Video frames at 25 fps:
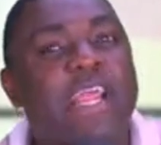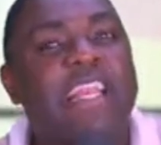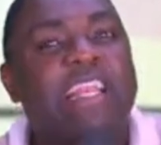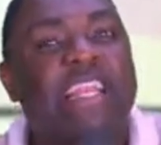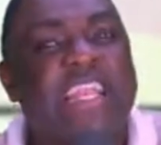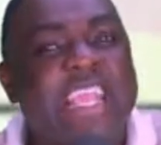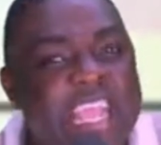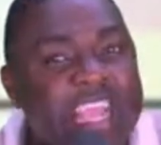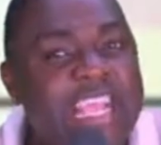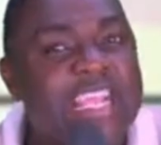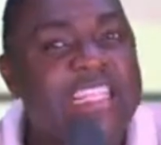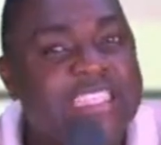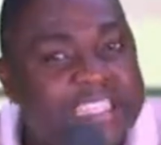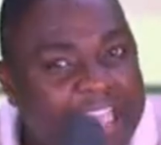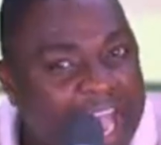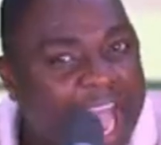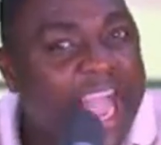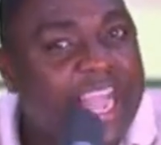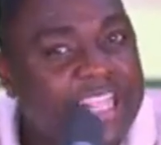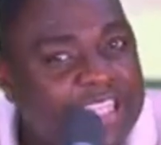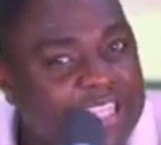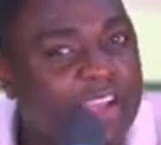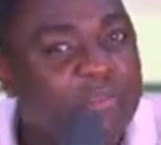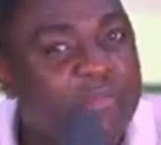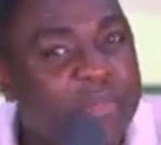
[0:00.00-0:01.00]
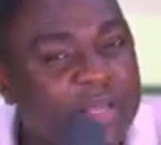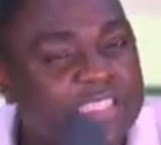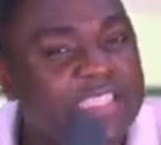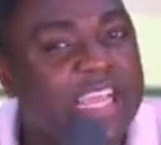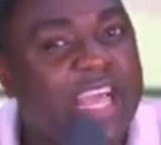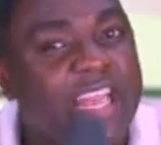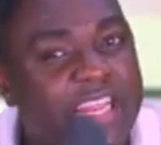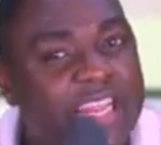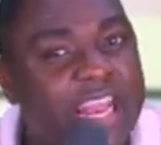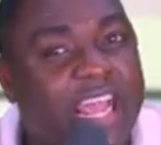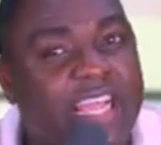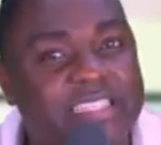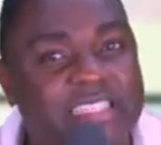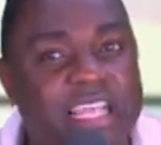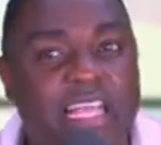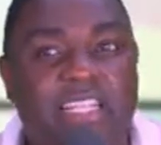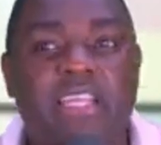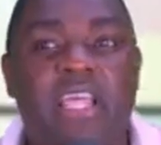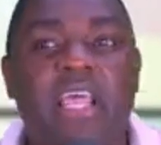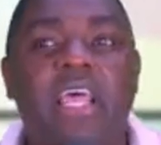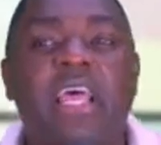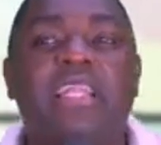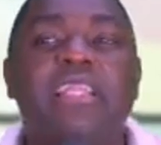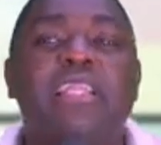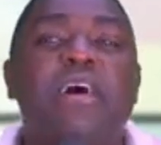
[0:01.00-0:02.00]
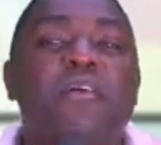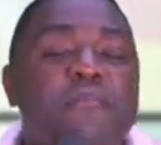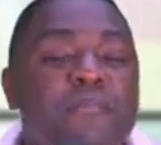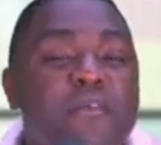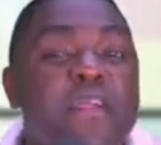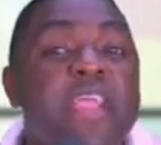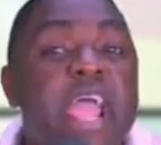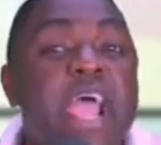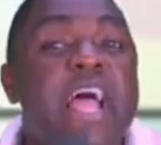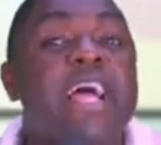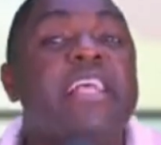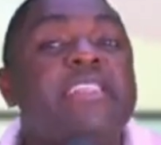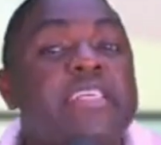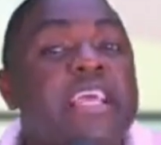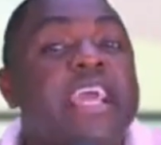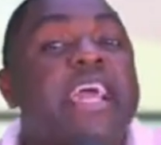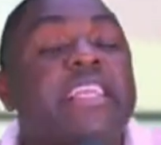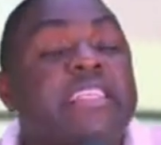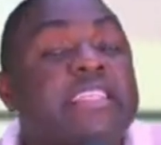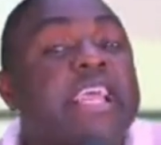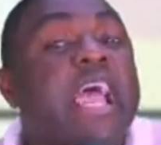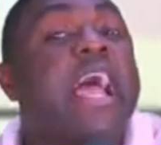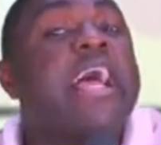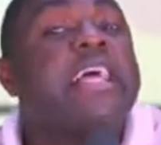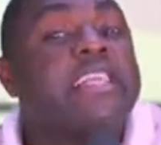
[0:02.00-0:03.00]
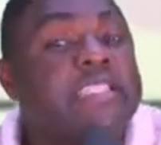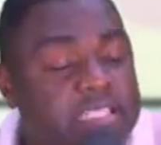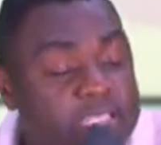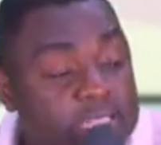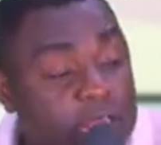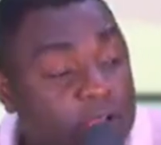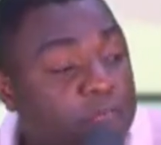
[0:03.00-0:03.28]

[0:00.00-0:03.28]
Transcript: and these guys have been telling us that the free SHS